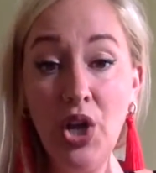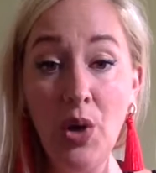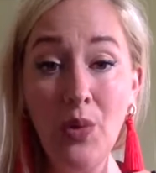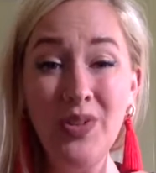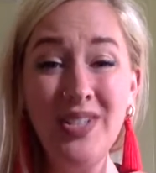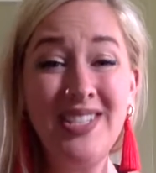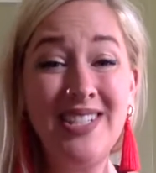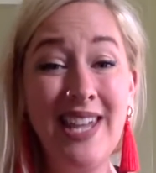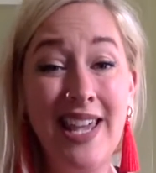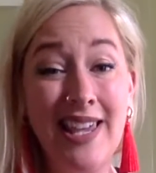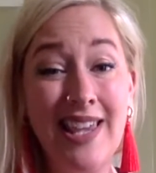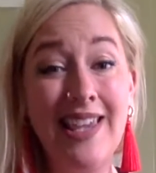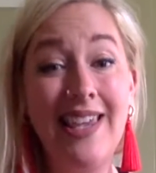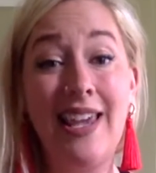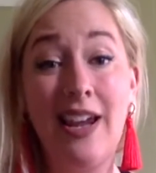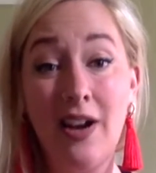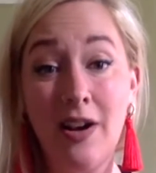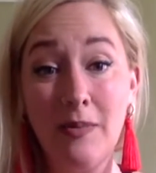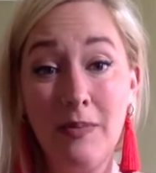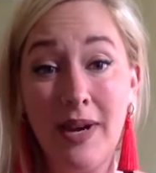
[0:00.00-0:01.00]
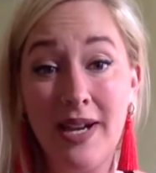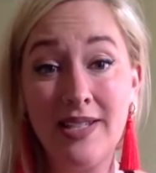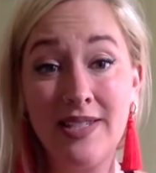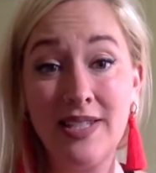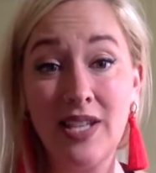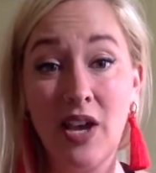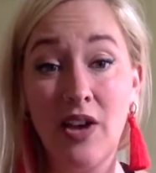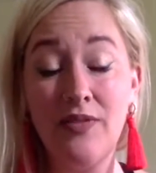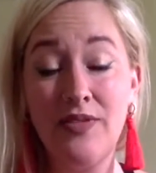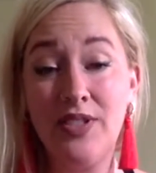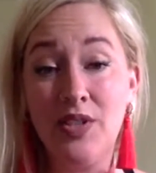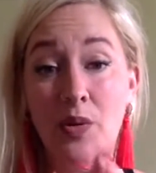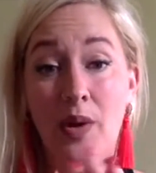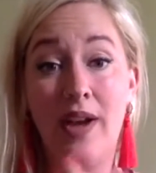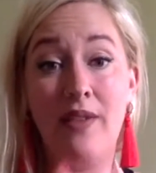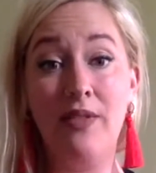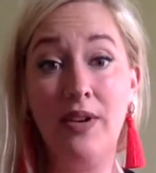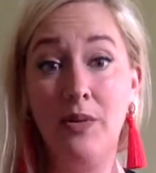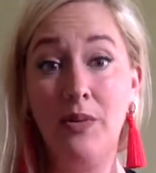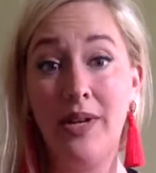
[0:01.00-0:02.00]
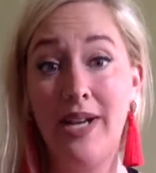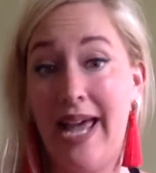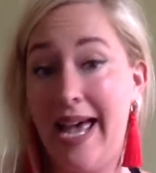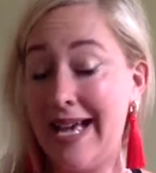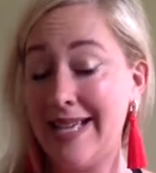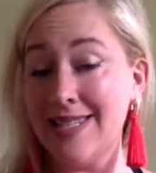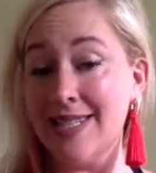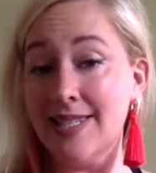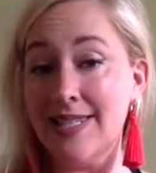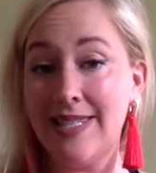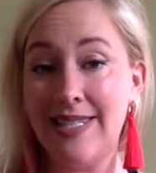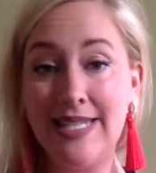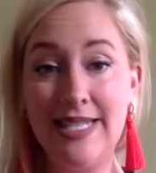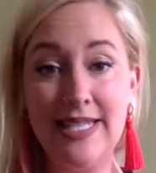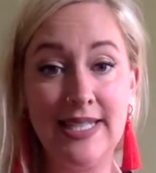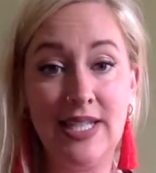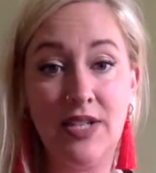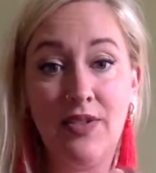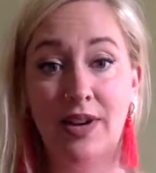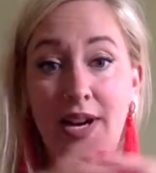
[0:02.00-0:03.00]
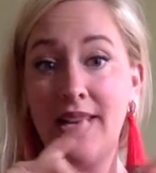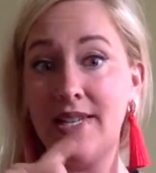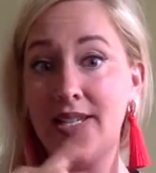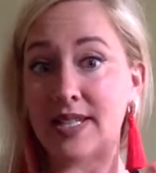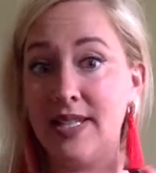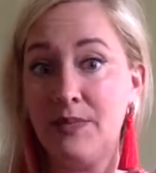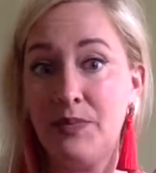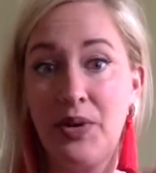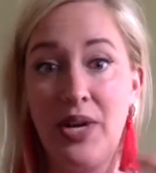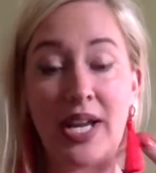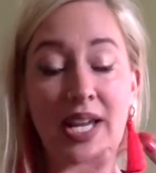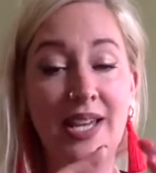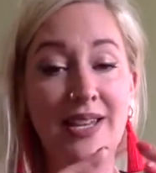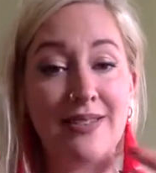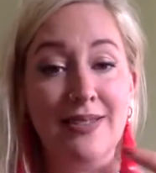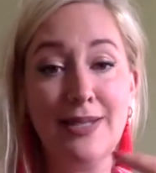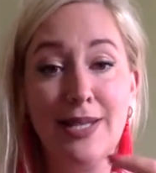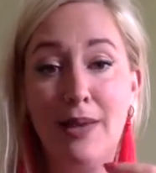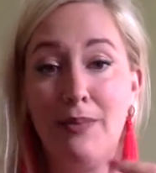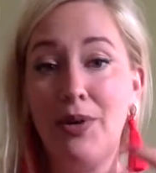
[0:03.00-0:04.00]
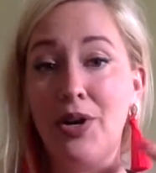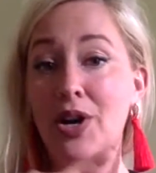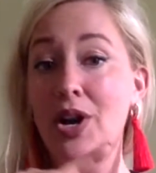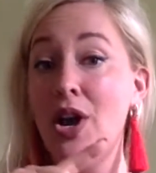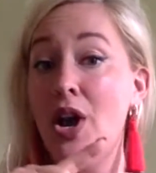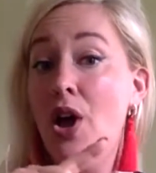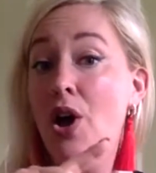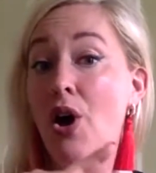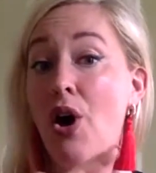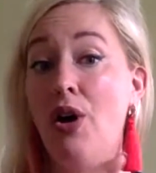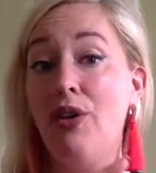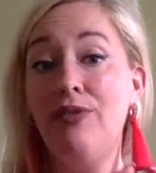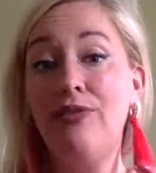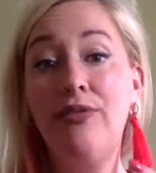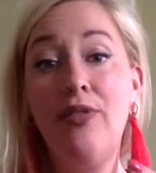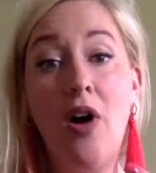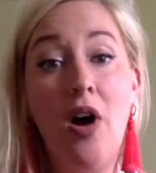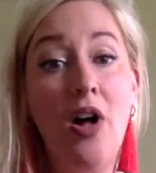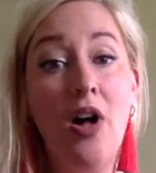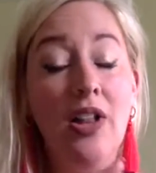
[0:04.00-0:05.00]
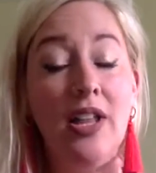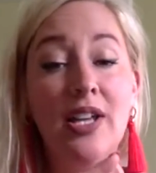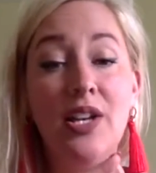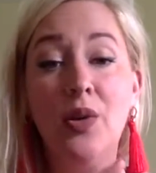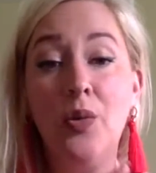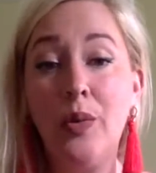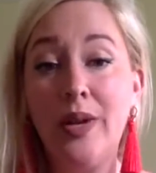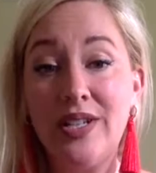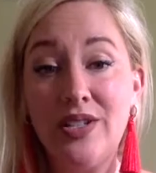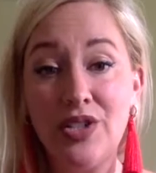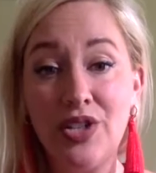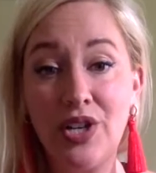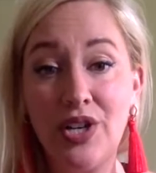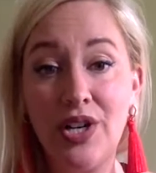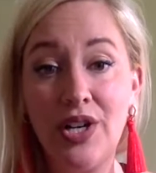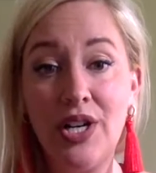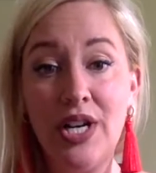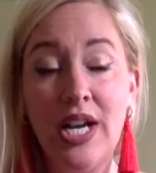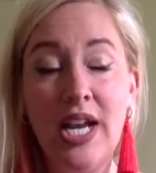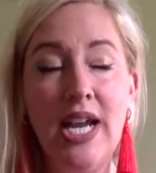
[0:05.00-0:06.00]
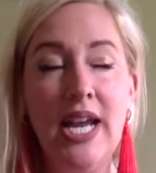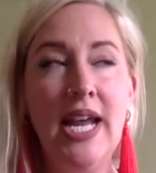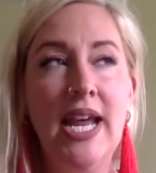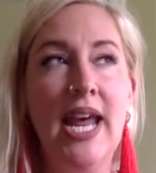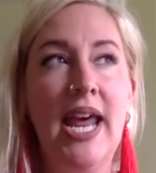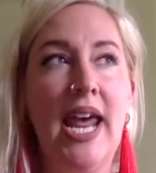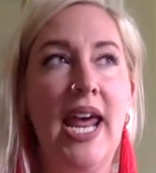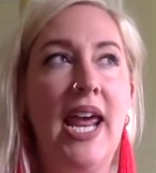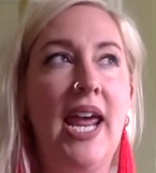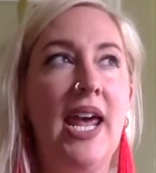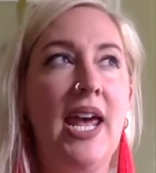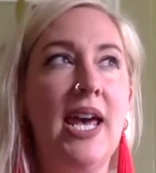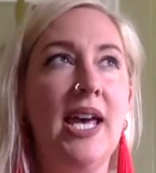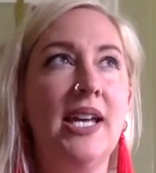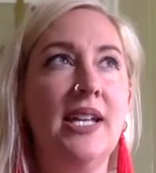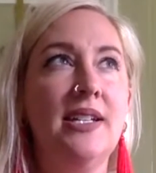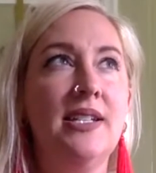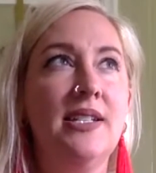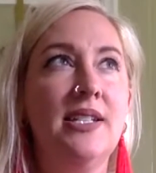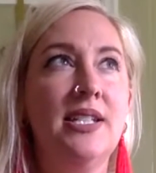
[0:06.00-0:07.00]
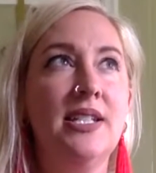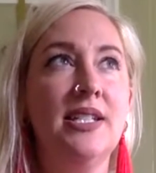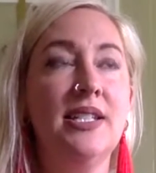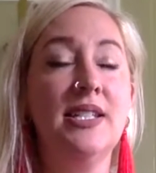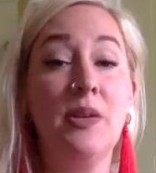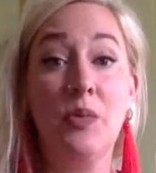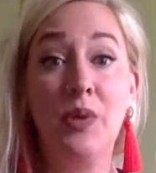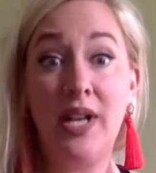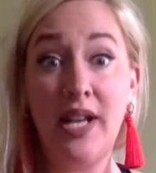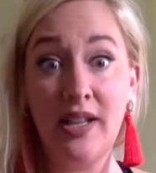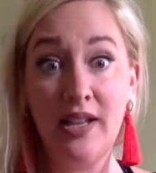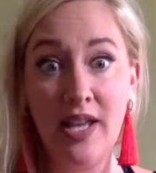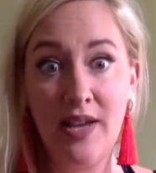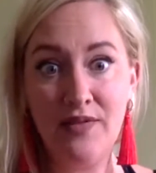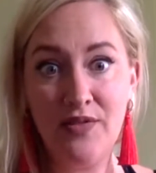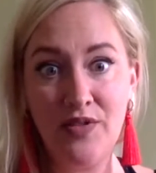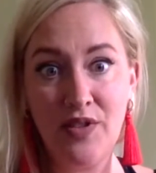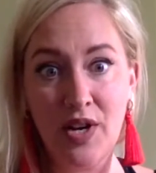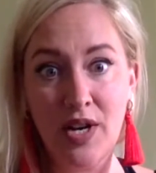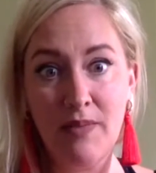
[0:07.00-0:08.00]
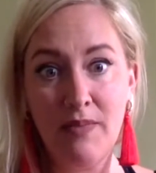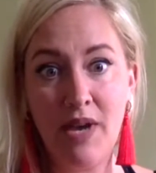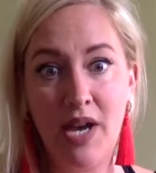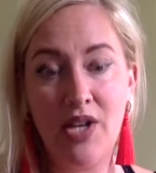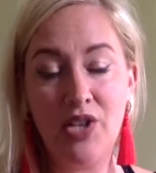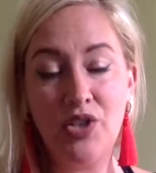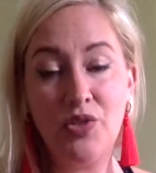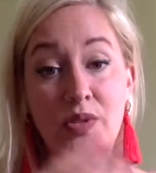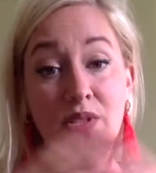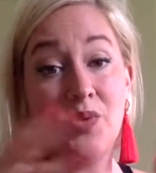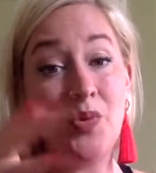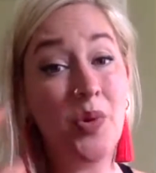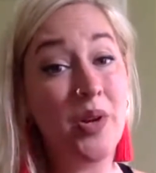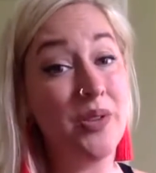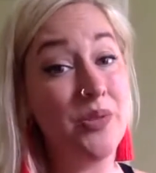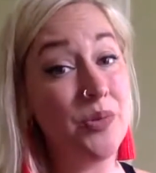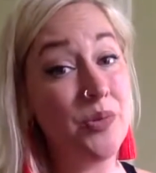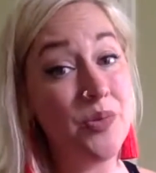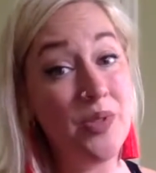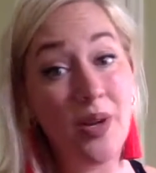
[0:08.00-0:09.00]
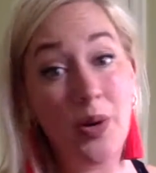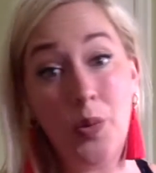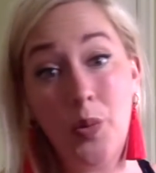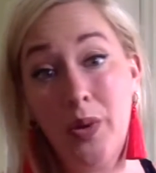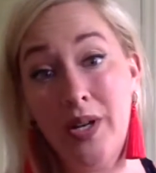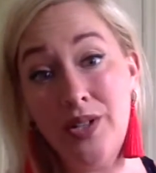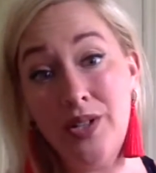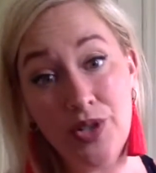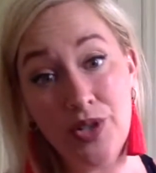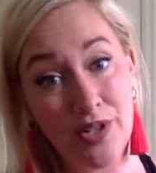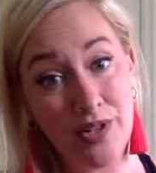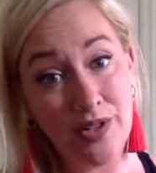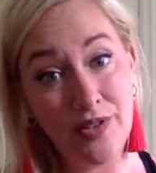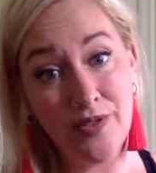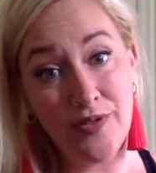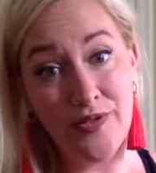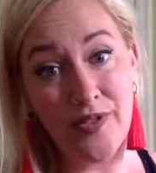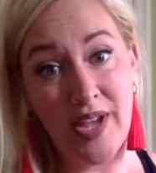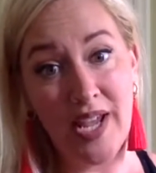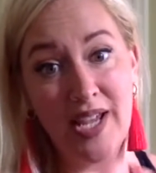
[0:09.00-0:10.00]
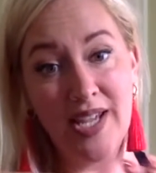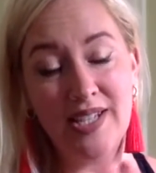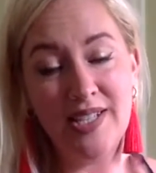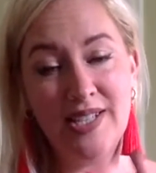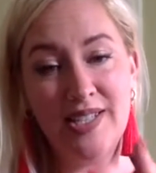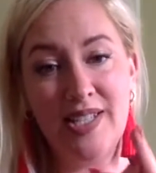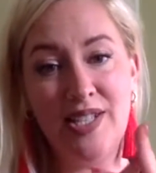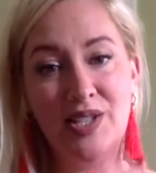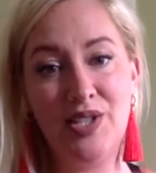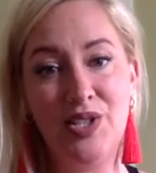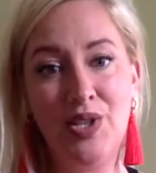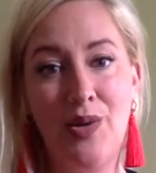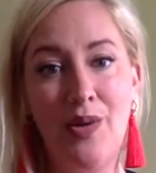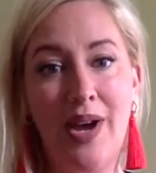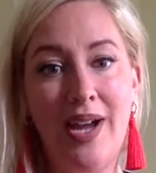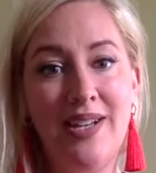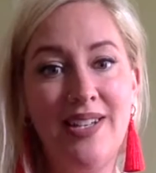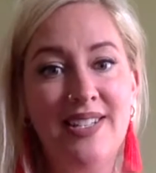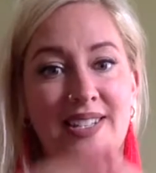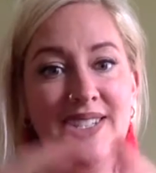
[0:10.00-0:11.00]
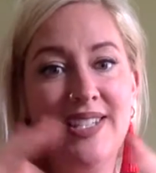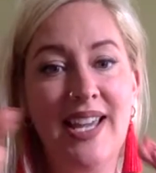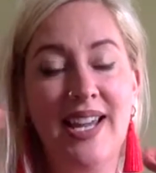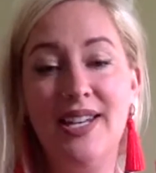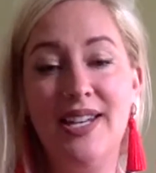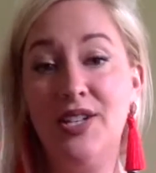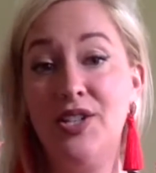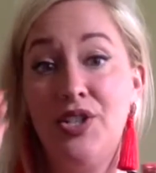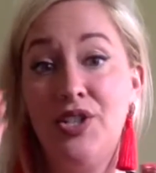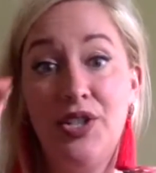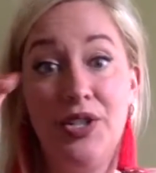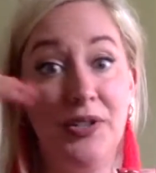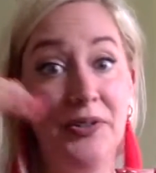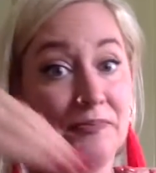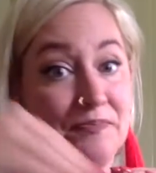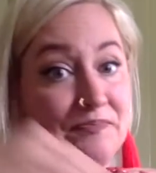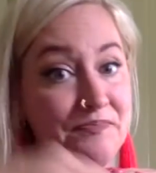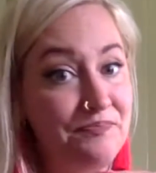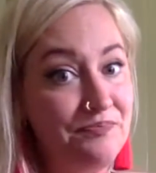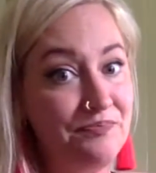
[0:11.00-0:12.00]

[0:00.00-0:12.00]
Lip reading: was taking care of myself. So everyone has a season, right? A spring, a summer, a fall, and a winter. And someone I loved very much was going through their winter phase. And so I decided to